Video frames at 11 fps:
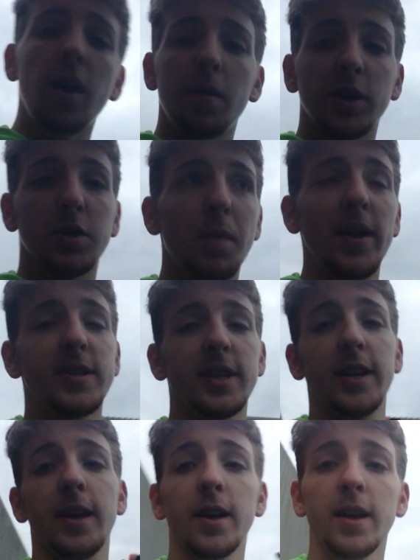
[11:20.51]
I
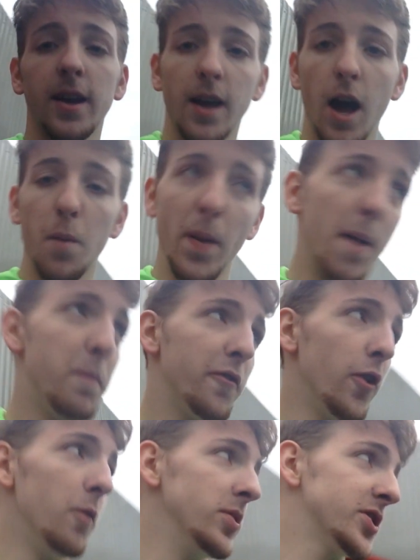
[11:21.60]
expected a better
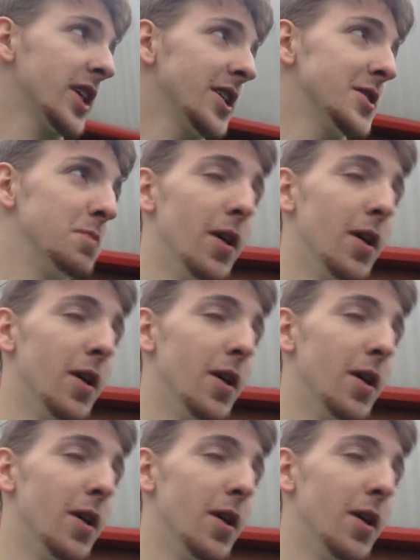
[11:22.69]
performance against